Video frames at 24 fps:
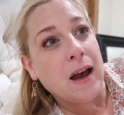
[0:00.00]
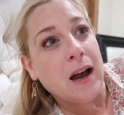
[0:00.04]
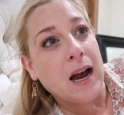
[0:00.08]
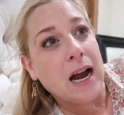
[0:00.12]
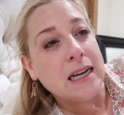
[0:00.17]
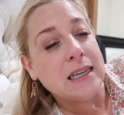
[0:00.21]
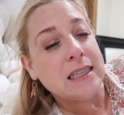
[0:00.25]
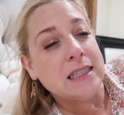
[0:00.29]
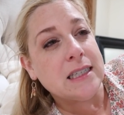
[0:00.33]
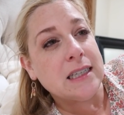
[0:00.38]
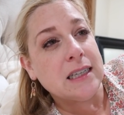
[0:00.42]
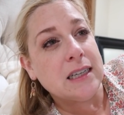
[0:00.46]

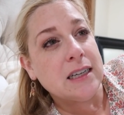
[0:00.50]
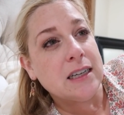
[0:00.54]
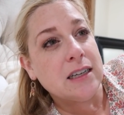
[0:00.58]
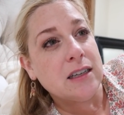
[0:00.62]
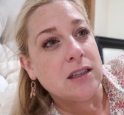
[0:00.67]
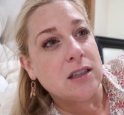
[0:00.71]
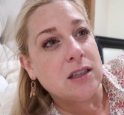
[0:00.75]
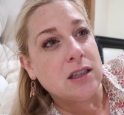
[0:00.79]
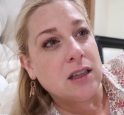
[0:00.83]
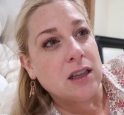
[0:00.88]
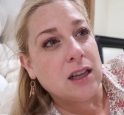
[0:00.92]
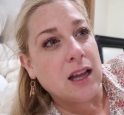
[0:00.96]
I
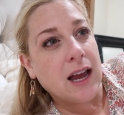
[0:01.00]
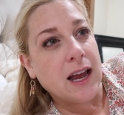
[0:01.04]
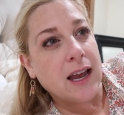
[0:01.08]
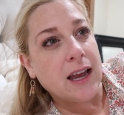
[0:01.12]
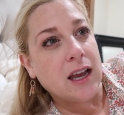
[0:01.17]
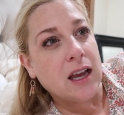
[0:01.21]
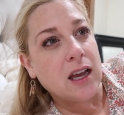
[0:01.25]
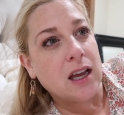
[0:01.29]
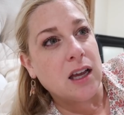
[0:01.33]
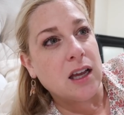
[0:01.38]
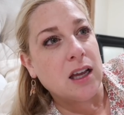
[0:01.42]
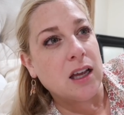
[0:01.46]
didn't
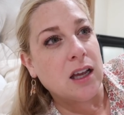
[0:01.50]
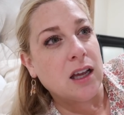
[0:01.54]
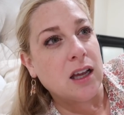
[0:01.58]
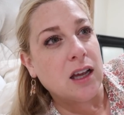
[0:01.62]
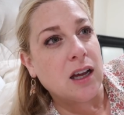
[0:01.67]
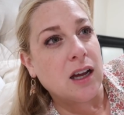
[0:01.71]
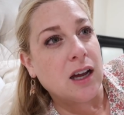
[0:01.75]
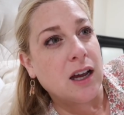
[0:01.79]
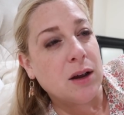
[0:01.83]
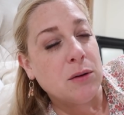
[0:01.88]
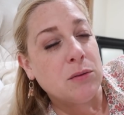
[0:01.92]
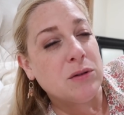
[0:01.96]
like,
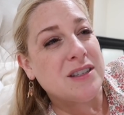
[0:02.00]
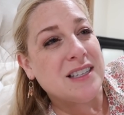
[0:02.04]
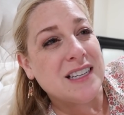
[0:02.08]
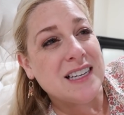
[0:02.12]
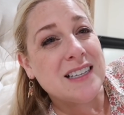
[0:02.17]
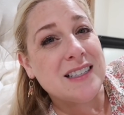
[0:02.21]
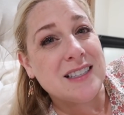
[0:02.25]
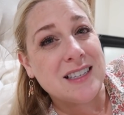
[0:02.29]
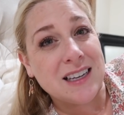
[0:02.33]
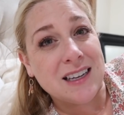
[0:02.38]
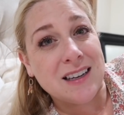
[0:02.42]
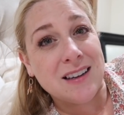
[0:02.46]
it was
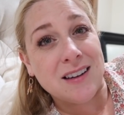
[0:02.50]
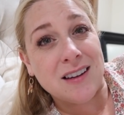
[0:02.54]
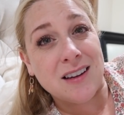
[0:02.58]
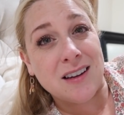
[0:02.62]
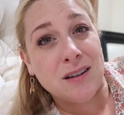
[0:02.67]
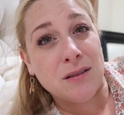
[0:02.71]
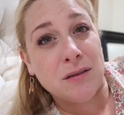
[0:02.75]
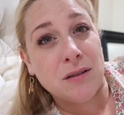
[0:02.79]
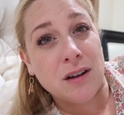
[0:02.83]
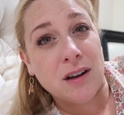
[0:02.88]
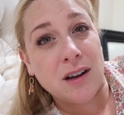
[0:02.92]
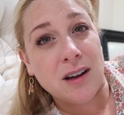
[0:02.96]
easy.
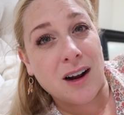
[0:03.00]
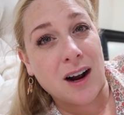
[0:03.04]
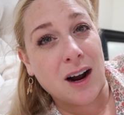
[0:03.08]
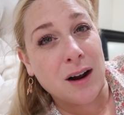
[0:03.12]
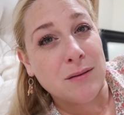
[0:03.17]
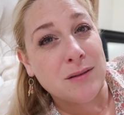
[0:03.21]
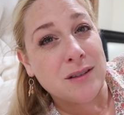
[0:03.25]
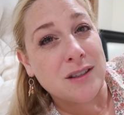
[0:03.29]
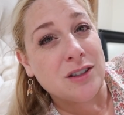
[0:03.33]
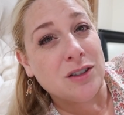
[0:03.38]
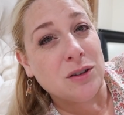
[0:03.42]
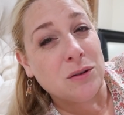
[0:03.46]
It,
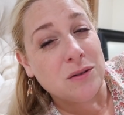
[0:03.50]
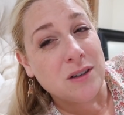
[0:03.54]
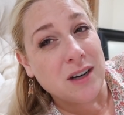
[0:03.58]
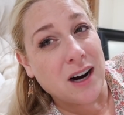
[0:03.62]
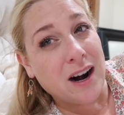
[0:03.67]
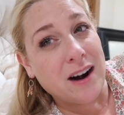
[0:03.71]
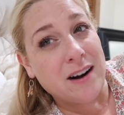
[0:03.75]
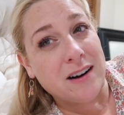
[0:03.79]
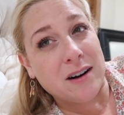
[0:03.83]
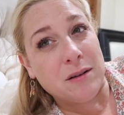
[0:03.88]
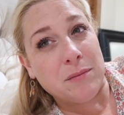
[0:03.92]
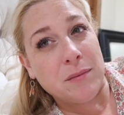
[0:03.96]
I was so
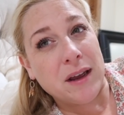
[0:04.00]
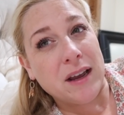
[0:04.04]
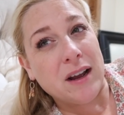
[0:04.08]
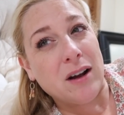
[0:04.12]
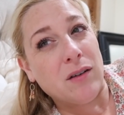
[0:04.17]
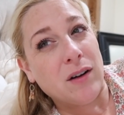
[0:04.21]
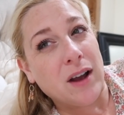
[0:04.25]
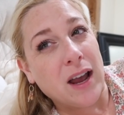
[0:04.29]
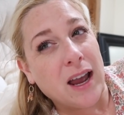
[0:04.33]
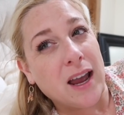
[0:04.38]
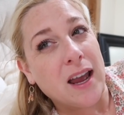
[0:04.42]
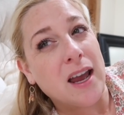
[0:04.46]
tired. I'm like,
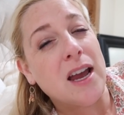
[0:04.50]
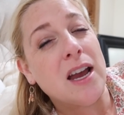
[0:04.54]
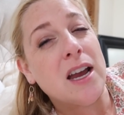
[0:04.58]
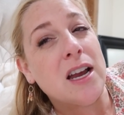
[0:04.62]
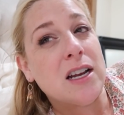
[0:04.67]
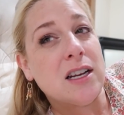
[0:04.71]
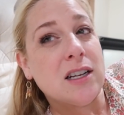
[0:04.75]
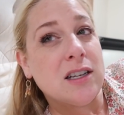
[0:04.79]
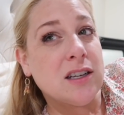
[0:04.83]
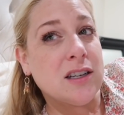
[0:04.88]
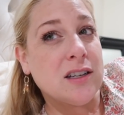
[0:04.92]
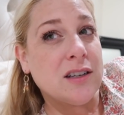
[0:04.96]
okay,
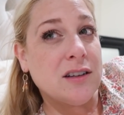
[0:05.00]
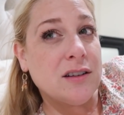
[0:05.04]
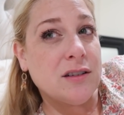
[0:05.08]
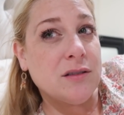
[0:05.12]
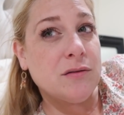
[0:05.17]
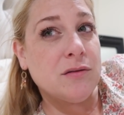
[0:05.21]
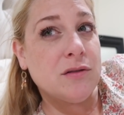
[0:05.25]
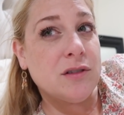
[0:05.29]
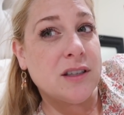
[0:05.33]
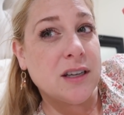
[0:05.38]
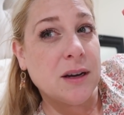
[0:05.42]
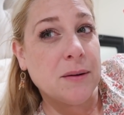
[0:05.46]

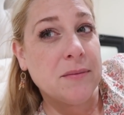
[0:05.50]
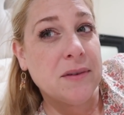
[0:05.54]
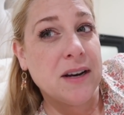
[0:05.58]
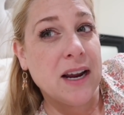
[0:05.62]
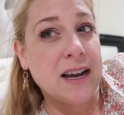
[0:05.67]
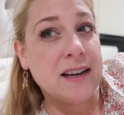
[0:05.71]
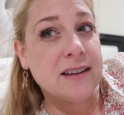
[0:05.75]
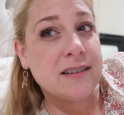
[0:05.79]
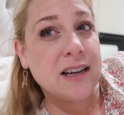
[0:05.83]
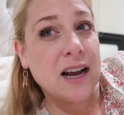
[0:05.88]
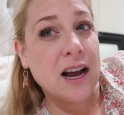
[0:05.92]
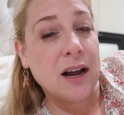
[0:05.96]
some
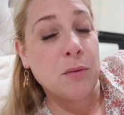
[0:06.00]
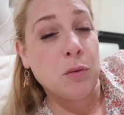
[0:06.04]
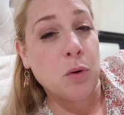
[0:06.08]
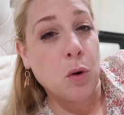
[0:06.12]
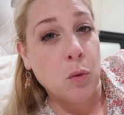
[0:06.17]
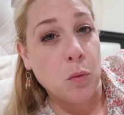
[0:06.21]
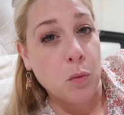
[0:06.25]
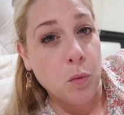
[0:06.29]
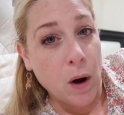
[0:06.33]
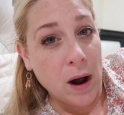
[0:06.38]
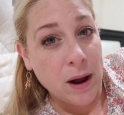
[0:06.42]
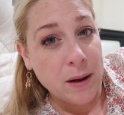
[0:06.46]
days I
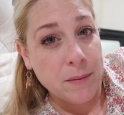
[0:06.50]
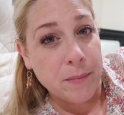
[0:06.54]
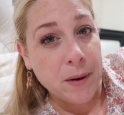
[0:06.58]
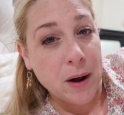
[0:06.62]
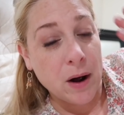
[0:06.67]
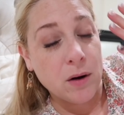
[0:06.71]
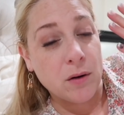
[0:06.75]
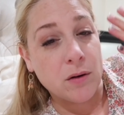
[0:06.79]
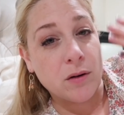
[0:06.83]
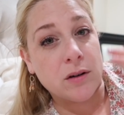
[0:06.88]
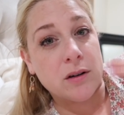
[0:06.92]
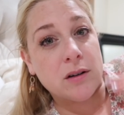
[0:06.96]
will wipe
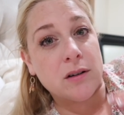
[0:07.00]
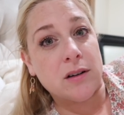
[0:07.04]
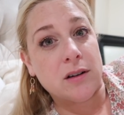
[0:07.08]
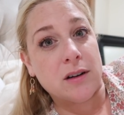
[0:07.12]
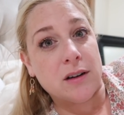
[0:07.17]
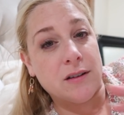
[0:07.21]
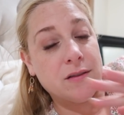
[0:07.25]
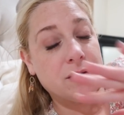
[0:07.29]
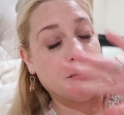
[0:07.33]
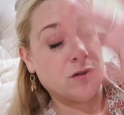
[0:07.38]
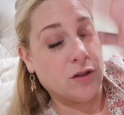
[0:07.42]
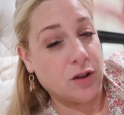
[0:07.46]
out
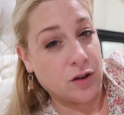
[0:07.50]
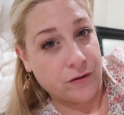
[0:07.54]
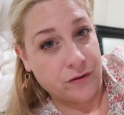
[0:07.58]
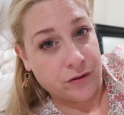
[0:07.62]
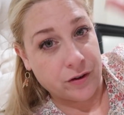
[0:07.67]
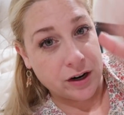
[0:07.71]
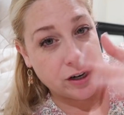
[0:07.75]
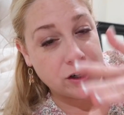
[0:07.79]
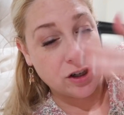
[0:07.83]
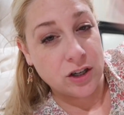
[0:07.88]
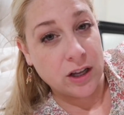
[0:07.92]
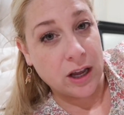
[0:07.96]
the
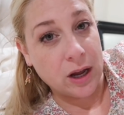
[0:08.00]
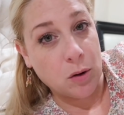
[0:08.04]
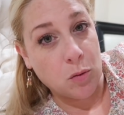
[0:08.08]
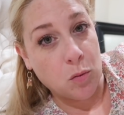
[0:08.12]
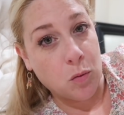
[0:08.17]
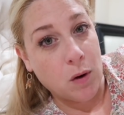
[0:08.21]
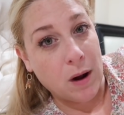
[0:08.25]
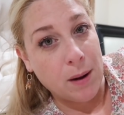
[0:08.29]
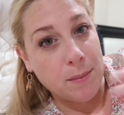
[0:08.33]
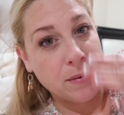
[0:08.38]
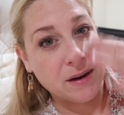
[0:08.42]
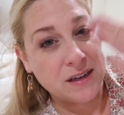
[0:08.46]
fridge, like
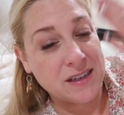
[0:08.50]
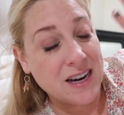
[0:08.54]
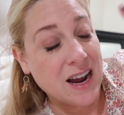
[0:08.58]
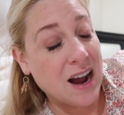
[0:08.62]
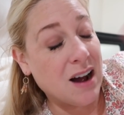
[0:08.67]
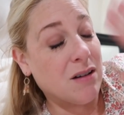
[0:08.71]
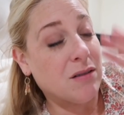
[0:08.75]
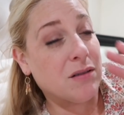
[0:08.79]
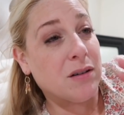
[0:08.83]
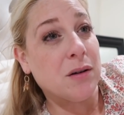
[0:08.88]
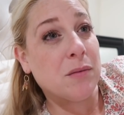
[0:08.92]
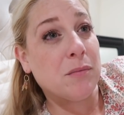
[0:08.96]
wipe it
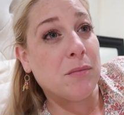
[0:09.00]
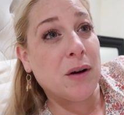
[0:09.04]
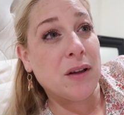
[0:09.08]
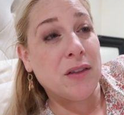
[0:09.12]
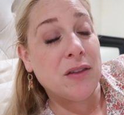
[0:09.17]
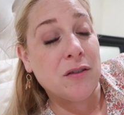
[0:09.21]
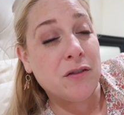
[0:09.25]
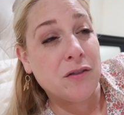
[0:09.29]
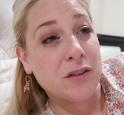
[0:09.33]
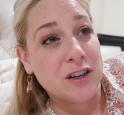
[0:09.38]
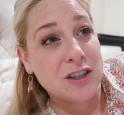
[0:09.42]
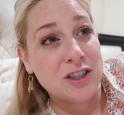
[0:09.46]
down,
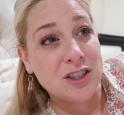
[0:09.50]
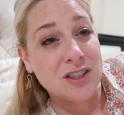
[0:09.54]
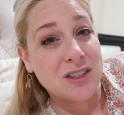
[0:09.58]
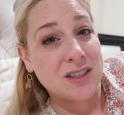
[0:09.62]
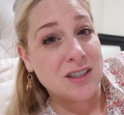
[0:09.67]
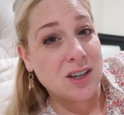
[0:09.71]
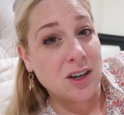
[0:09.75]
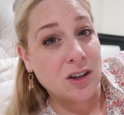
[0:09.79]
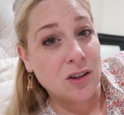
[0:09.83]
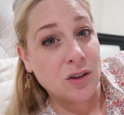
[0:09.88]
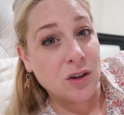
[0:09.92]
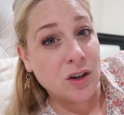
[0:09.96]
but the fridge is
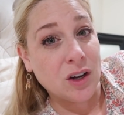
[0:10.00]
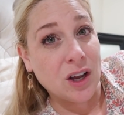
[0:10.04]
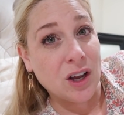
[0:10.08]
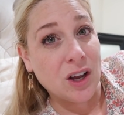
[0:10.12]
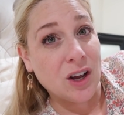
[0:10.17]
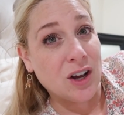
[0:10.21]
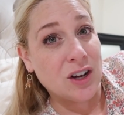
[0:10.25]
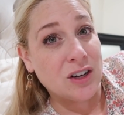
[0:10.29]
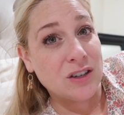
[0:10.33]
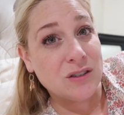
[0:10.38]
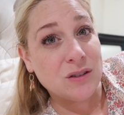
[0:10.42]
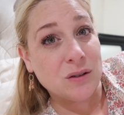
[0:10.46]
still looking
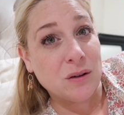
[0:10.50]
good.